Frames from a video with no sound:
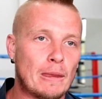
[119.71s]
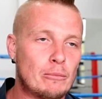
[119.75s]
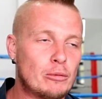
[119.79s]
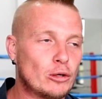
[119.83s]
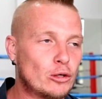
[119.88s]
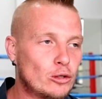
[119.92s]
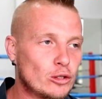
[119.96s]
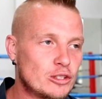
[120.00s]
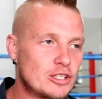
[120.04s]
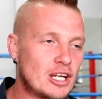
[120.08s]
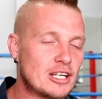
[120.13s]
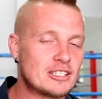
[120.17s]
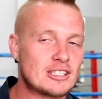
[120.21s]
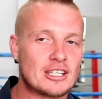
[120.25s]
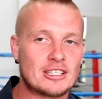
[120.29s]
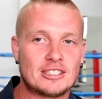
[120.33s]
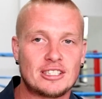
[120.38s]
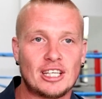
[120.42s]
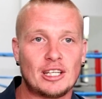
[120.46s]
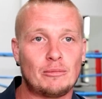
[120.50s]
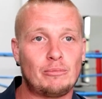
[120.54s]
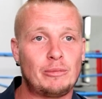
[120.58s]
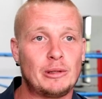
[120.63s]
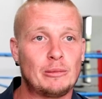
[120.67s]
because, as I
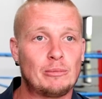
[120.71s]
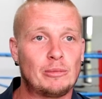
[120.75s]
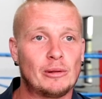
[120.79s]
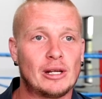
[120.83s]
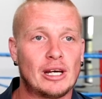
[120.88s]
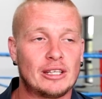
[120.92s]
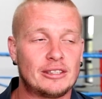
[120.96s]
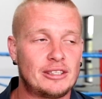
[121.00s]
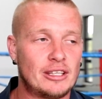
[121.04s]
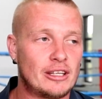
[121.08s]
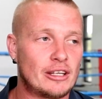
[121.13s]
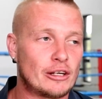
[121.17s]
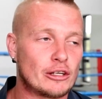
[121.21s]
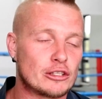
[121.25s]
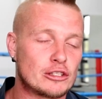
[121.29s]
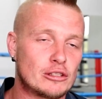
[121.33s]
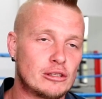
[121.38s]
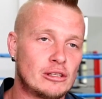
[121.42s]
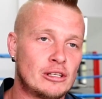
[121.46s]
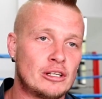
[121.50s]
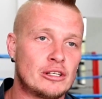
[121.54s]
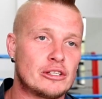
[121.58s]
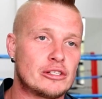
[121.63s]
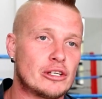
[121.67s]
said, people out there that are
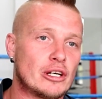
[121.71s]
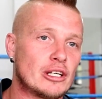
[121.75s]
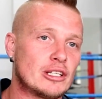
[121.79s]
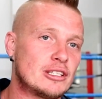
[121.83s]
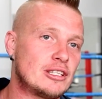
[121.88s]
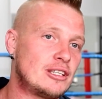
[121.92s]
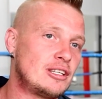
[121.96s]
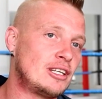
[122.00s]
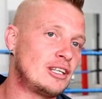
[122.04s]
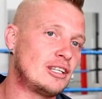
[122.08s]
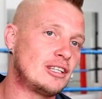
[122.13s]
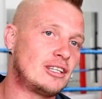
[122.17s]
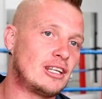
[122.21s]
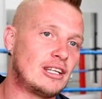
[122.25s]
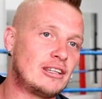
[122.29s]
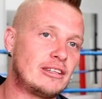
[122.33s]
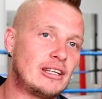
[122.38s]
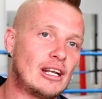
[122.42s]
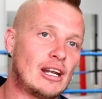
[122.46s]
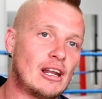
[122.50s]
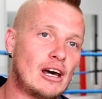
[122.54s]
still on drugs think that their